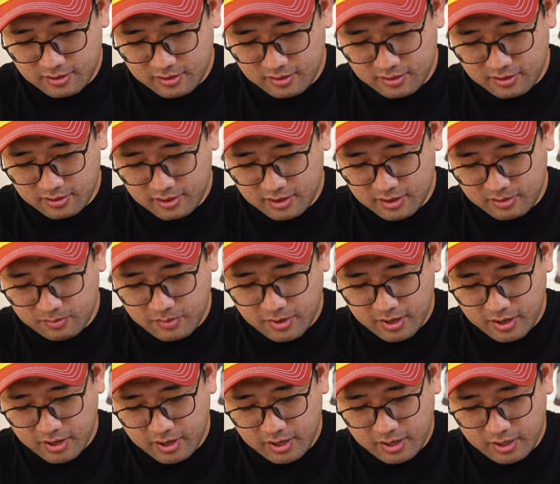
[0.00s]
Oh,
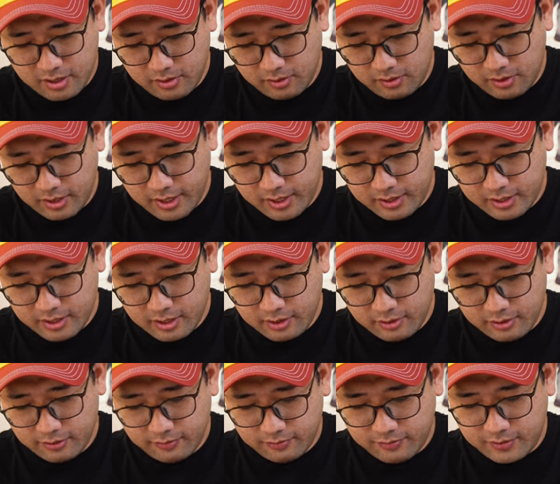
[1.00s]
diba? Look at the
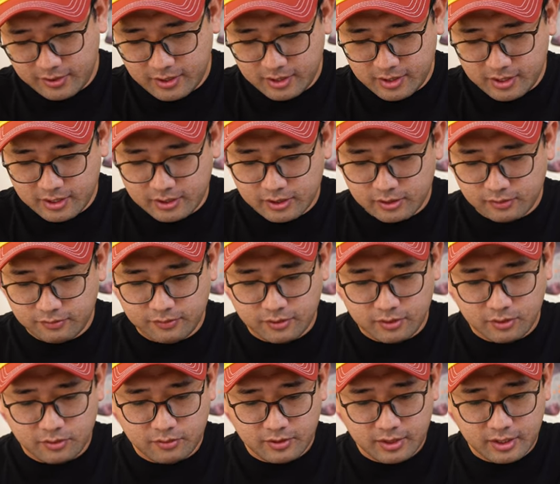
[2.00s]
convenience of
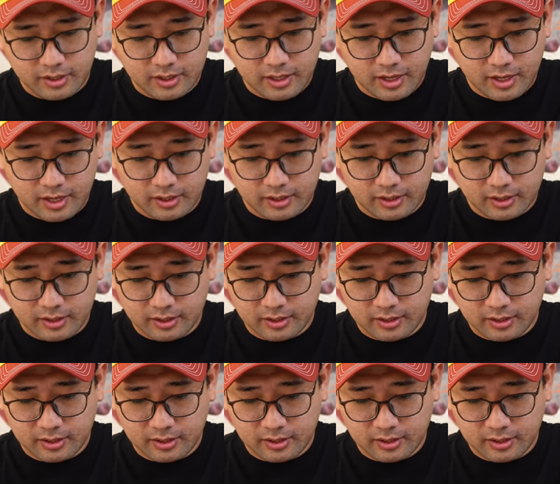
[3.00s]
doing that.